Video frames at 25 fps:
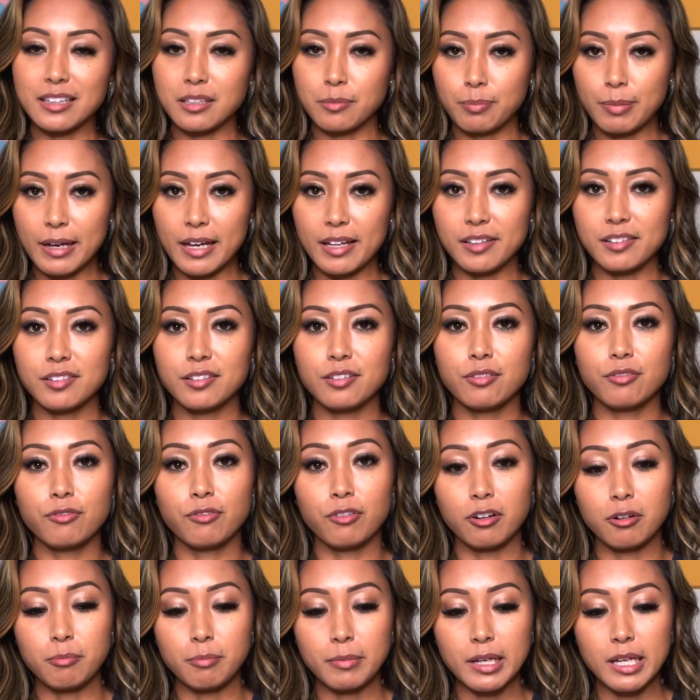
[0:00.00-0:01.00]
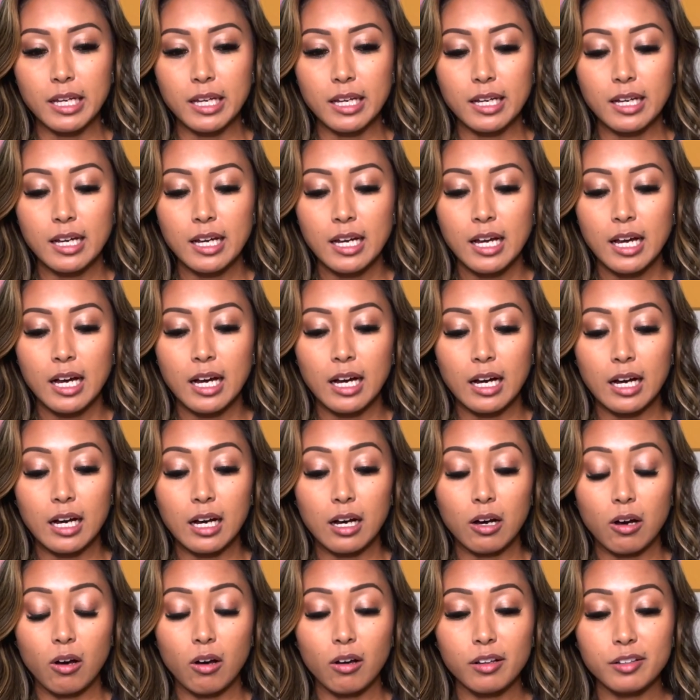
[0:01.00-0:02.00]
the best for me.
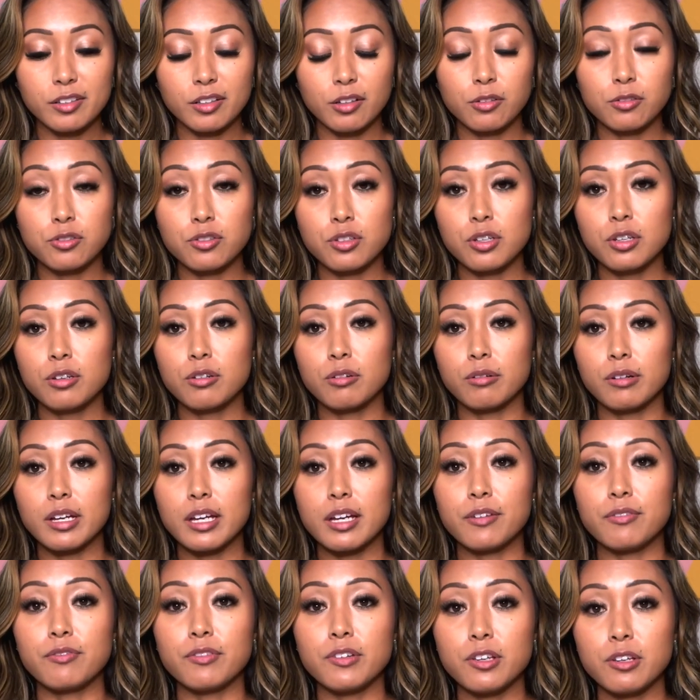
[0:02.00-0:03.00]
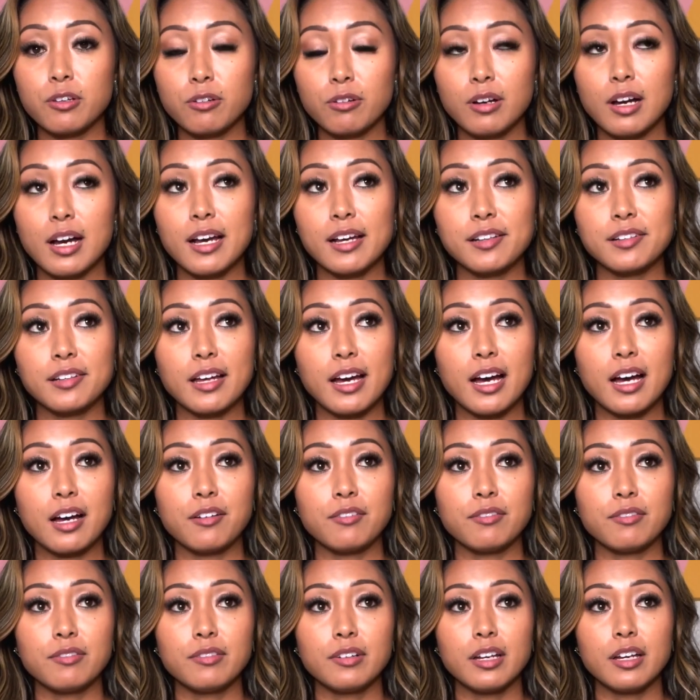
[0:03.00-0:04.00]
Also too, if you
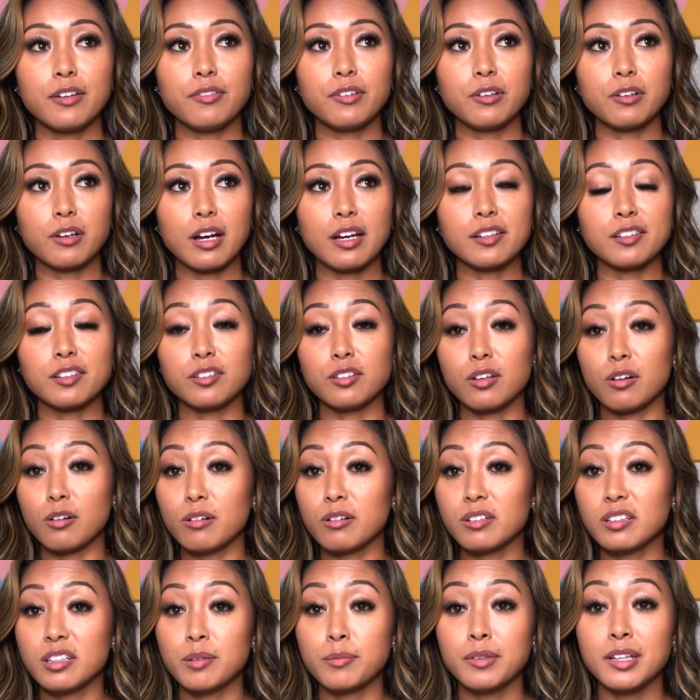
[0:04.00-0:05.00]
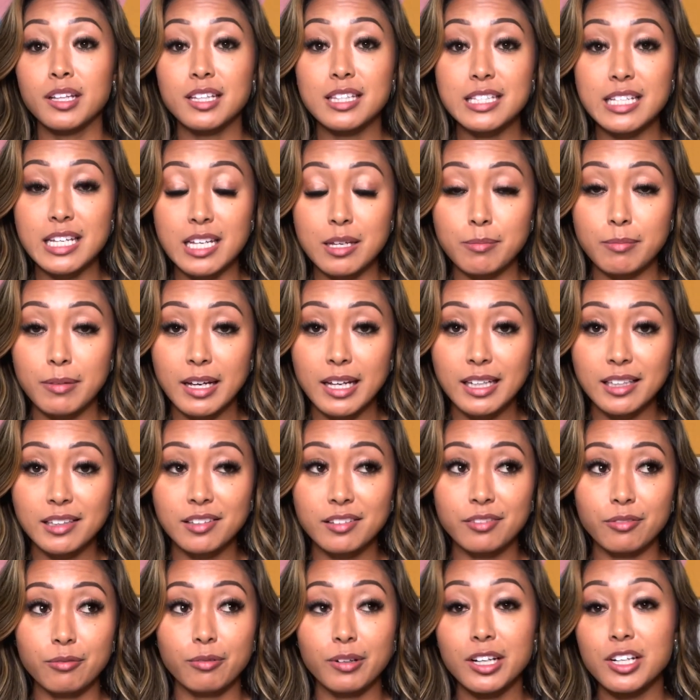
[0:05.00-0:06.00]
guys know some of the
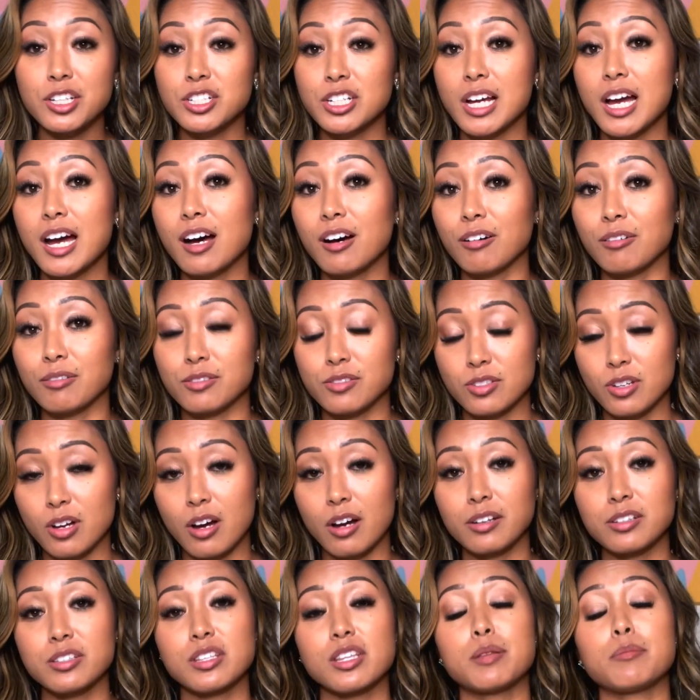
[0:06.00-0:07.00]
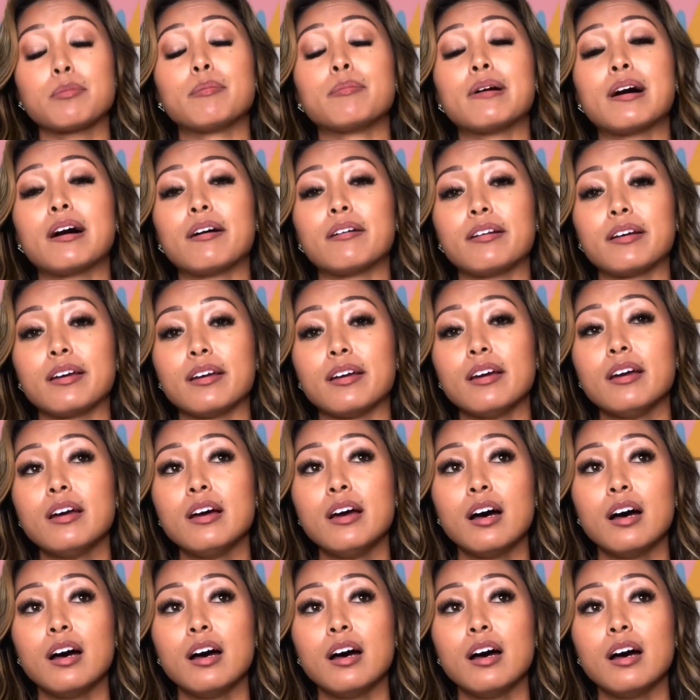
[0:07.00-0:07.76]
teammates, reach out, talk to them about it.